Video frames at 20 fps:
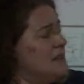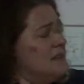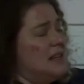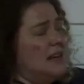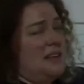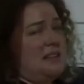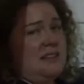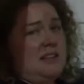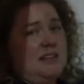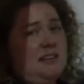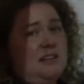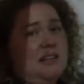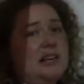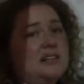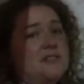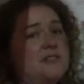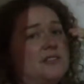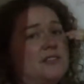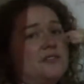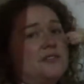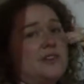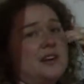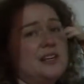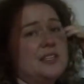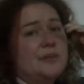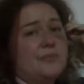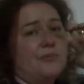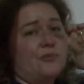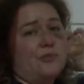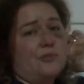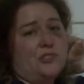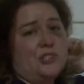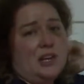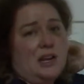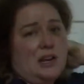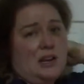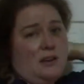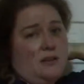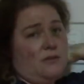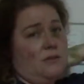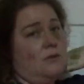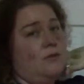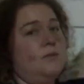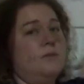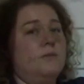that the electron transport chain